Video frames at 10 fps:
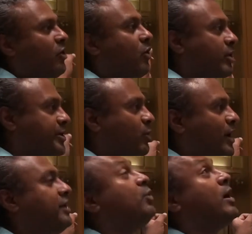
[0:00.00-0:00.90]
or you
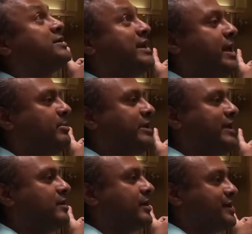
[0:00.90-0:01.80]
want to enable
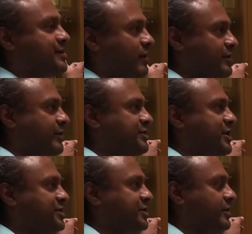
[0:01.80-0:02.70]
either constructor
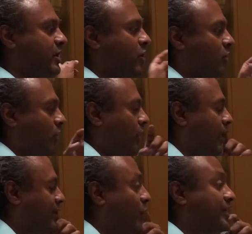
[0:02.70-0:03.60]
injection
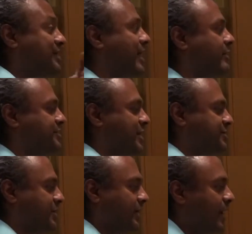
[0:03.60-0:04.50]
or setter injection.